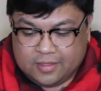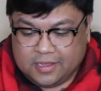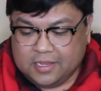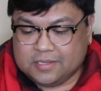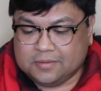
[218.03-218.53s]

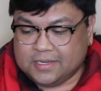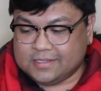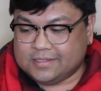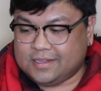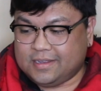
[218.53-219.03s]
this
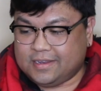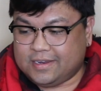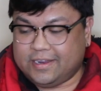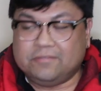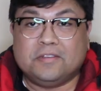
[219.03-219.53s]
was
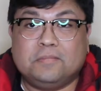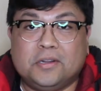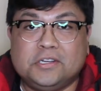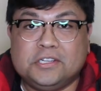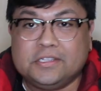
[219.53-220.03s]
the gift of
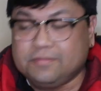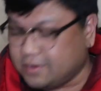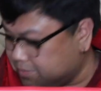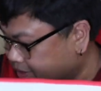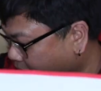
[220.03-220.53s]
purchase
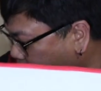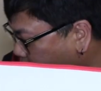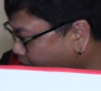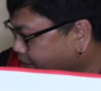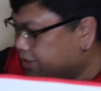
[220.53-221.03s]
from
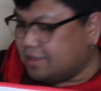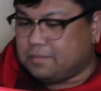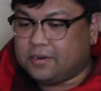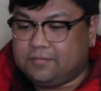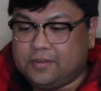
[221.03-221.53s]
the
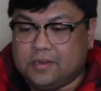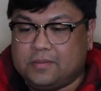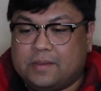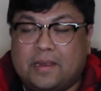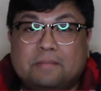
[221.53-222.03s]

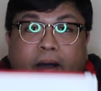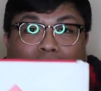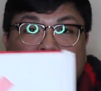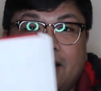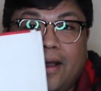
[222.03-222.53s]
perfume that my
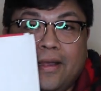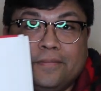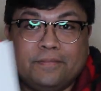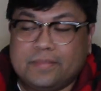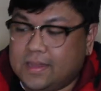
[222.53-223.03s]
mom got.